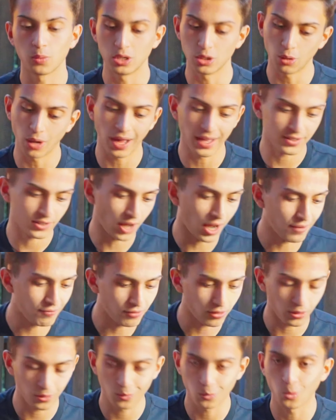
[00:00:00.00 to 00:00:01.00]
We know as
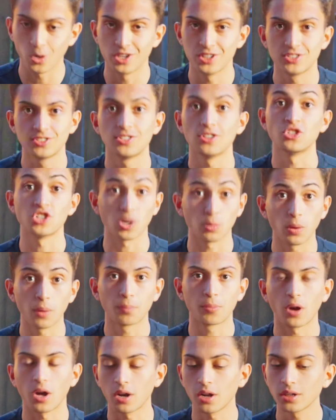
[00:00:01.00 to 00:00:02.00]
iPhone was the Gen 1
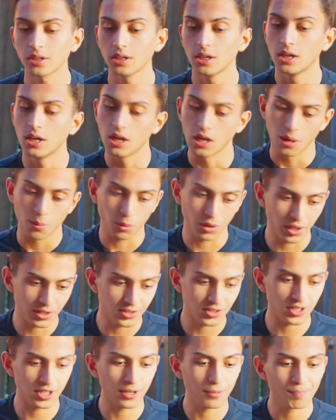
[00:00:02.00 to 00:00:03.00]
product, but
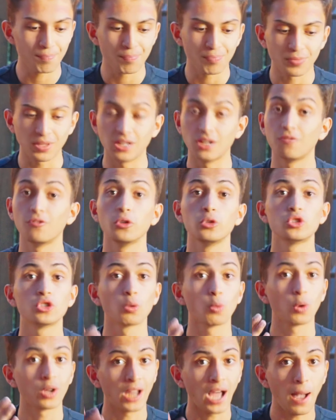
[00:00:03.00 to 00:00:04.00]
let's see in the
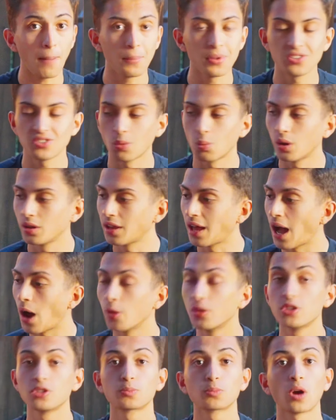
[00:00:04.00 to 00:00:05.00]
future what happens and how
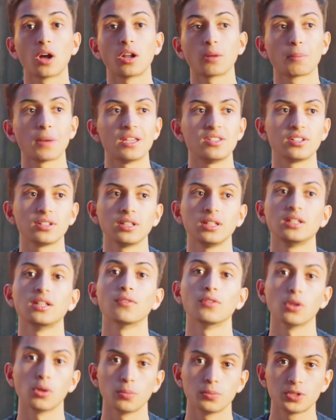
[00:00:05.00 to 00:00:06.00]
this product basically
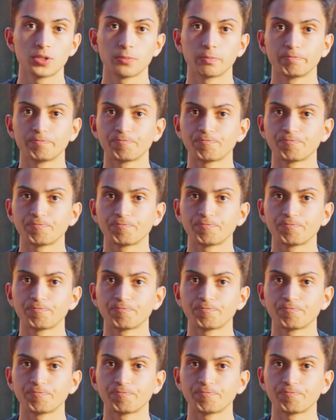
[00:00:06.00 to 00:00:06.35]
develops.